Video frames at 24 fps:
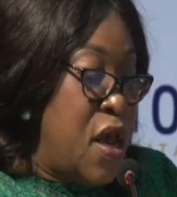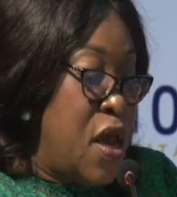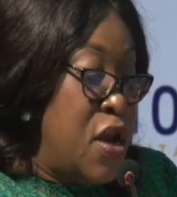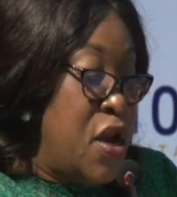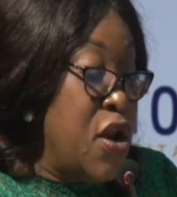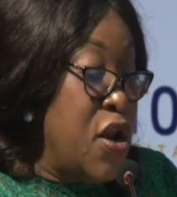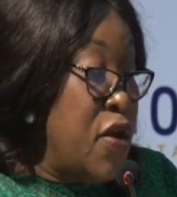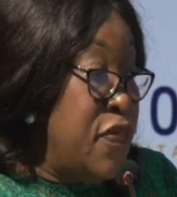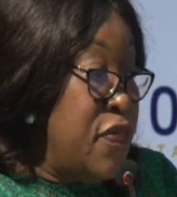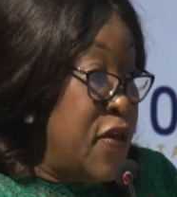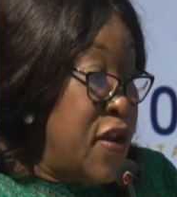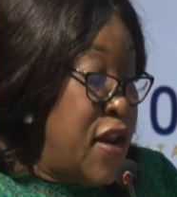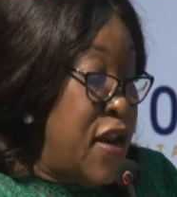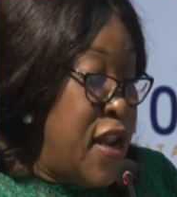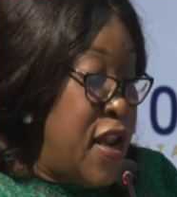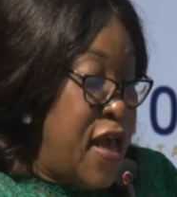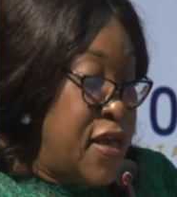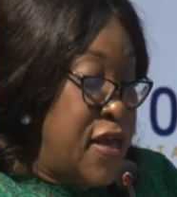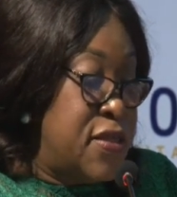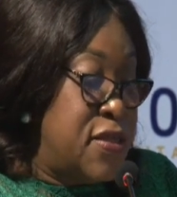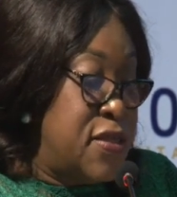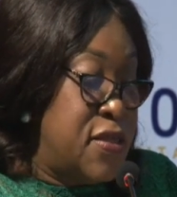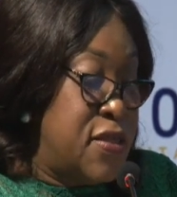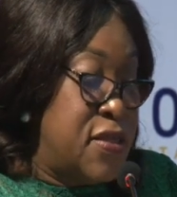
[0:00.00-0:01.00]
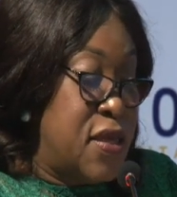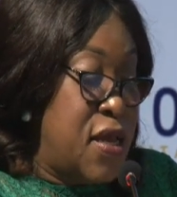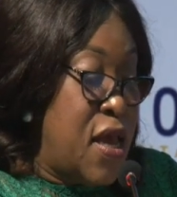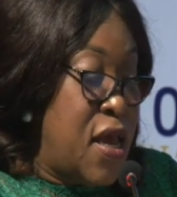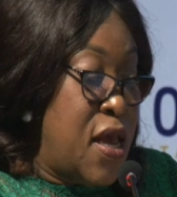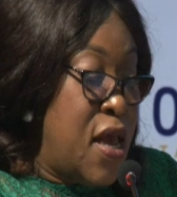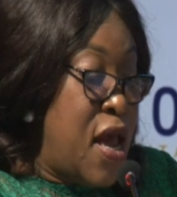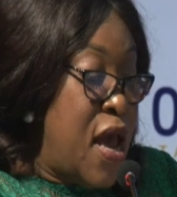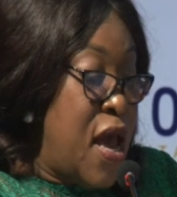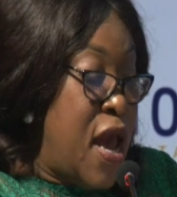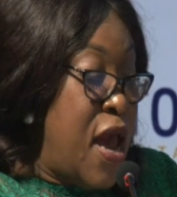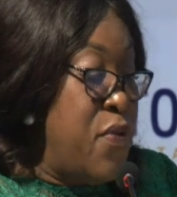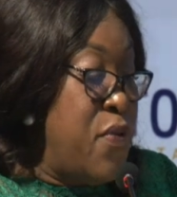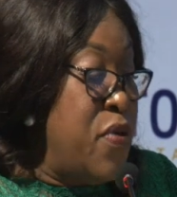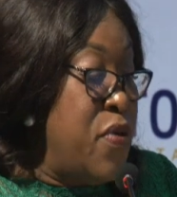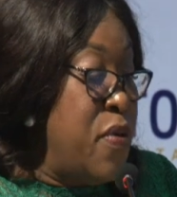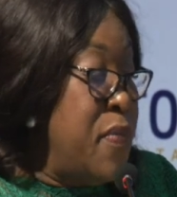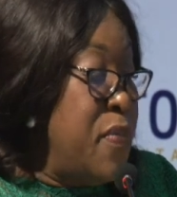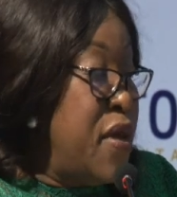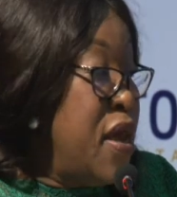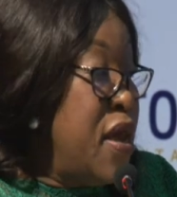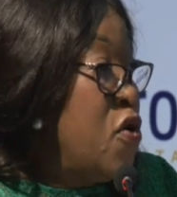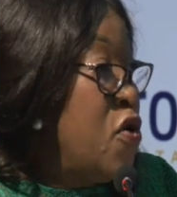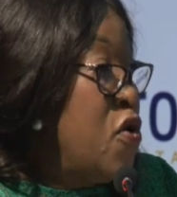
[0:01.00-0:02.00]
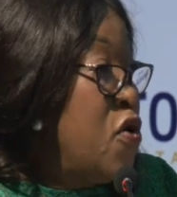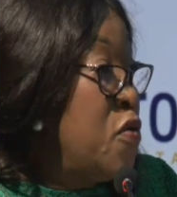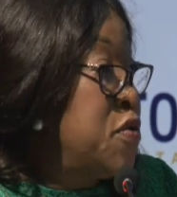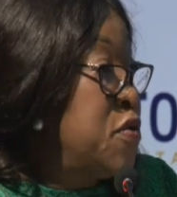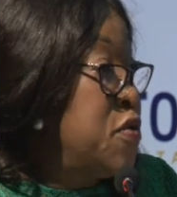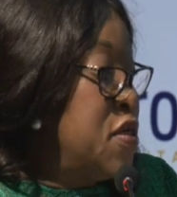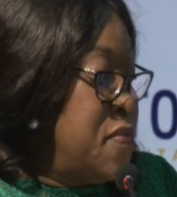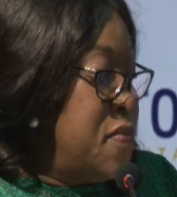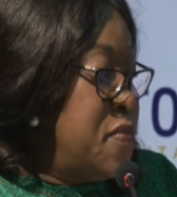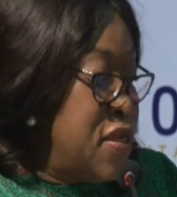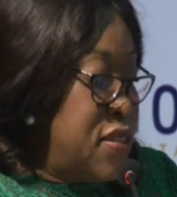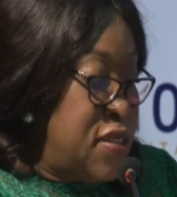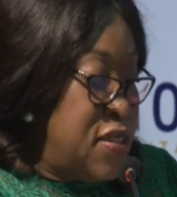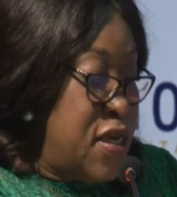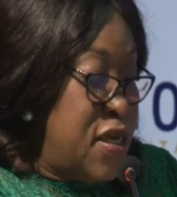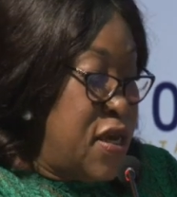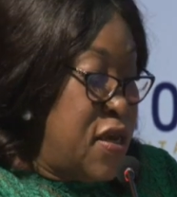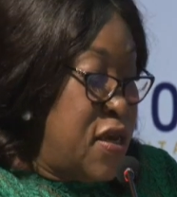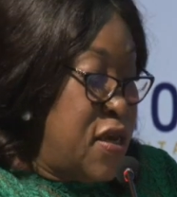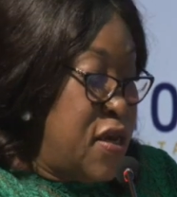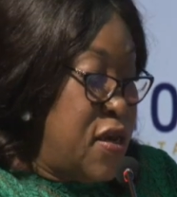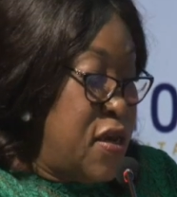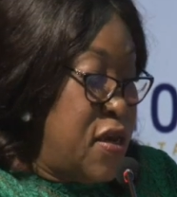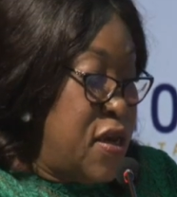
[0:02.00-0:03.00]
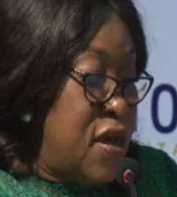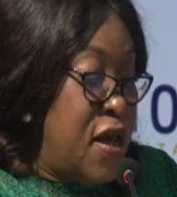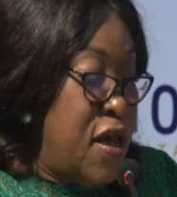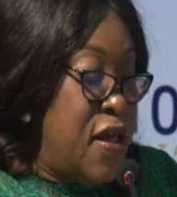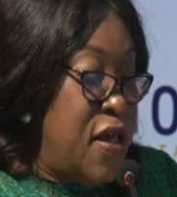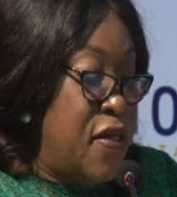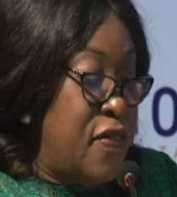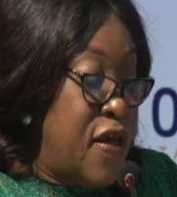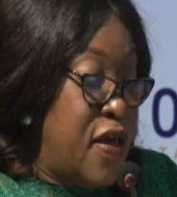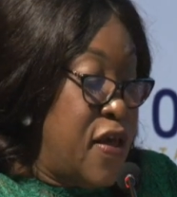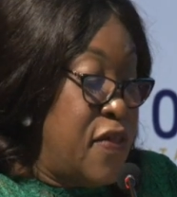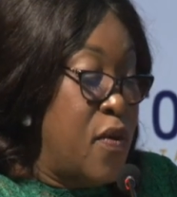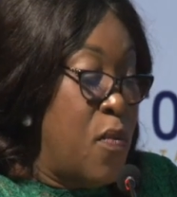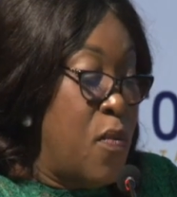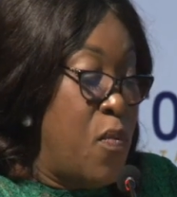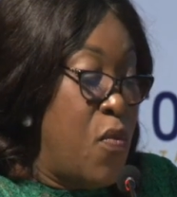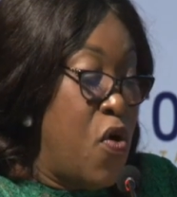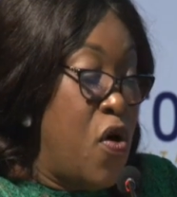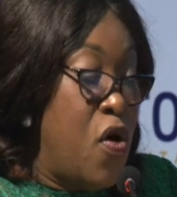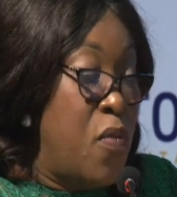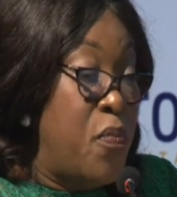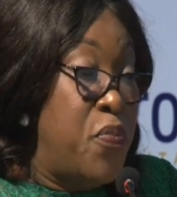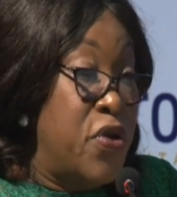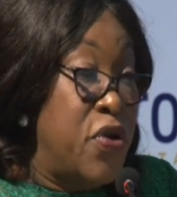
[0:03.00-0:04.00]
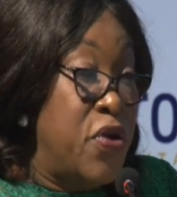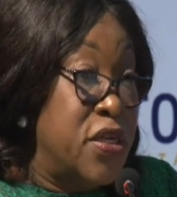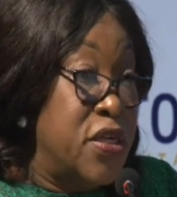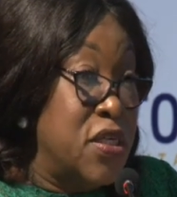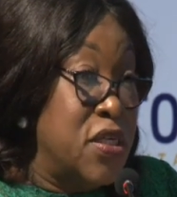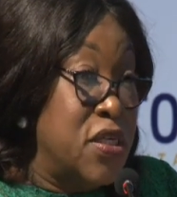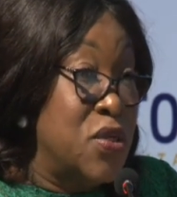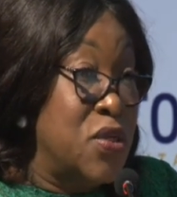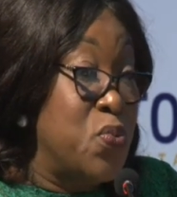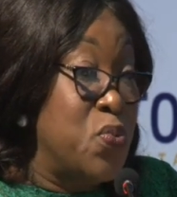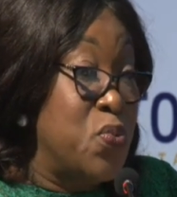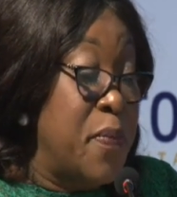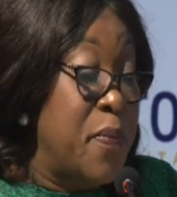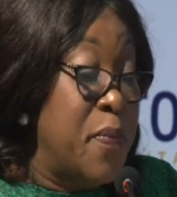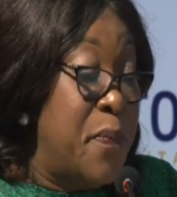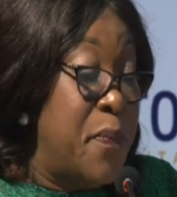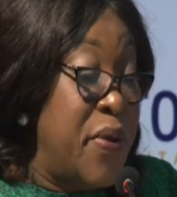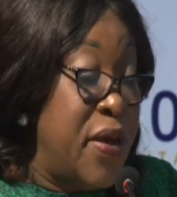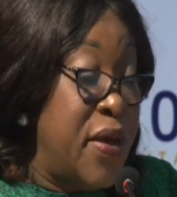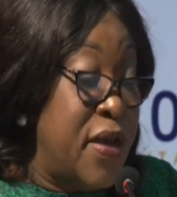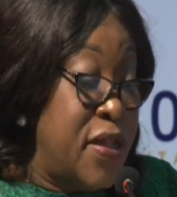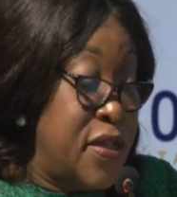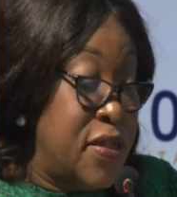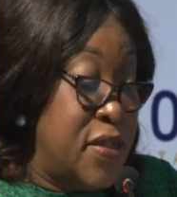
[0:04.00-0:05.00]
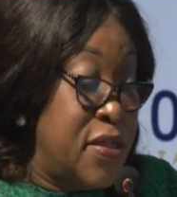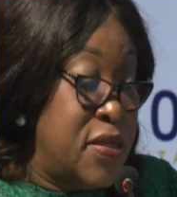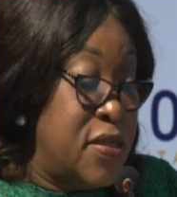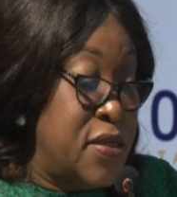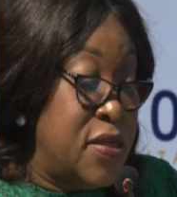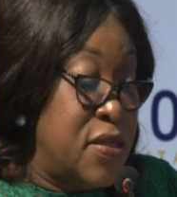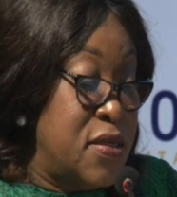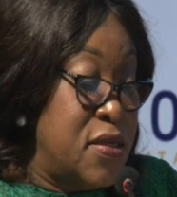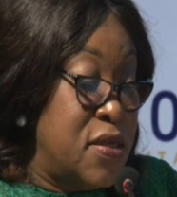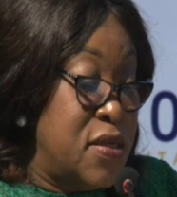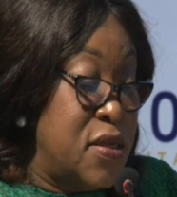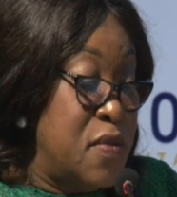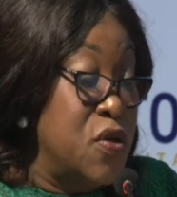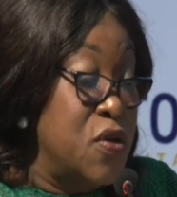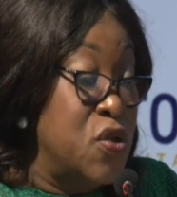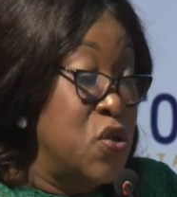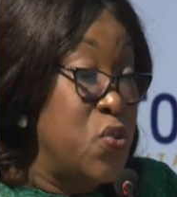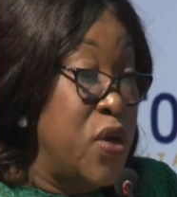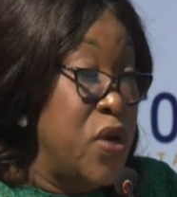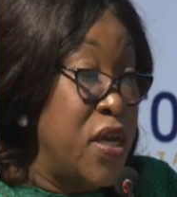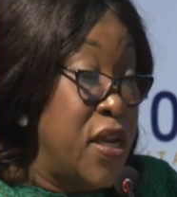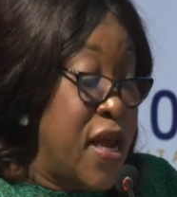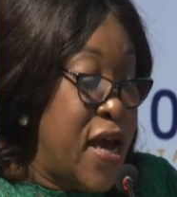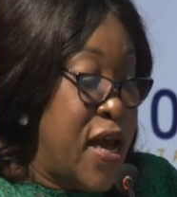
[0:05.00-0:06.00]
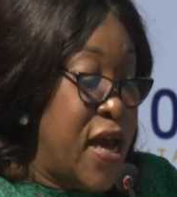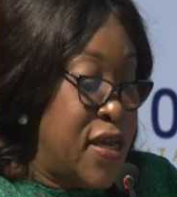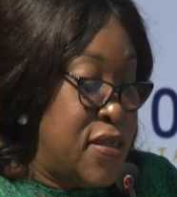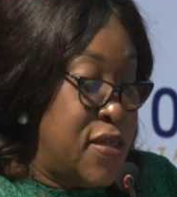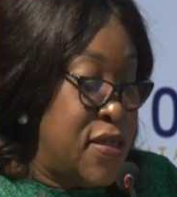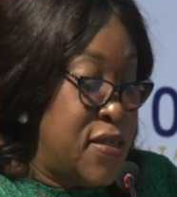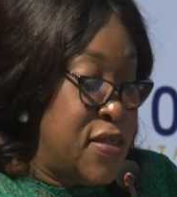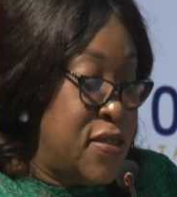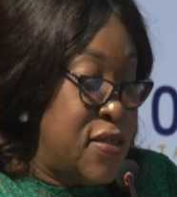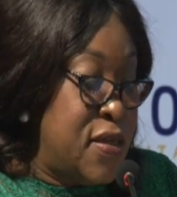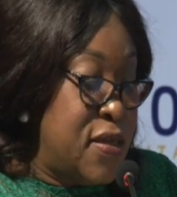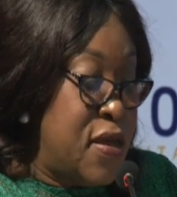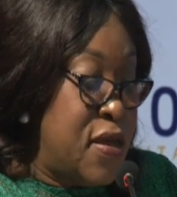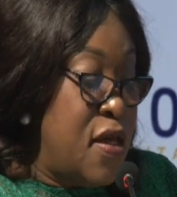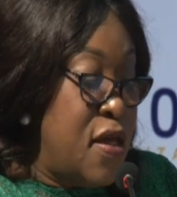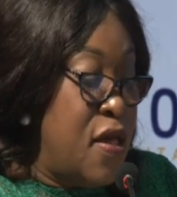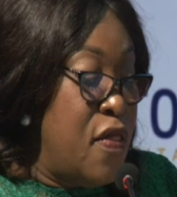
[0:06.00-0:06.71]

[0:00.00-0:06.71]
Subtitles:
Nonetheless, I remain optimistic that the more bridges we build between us,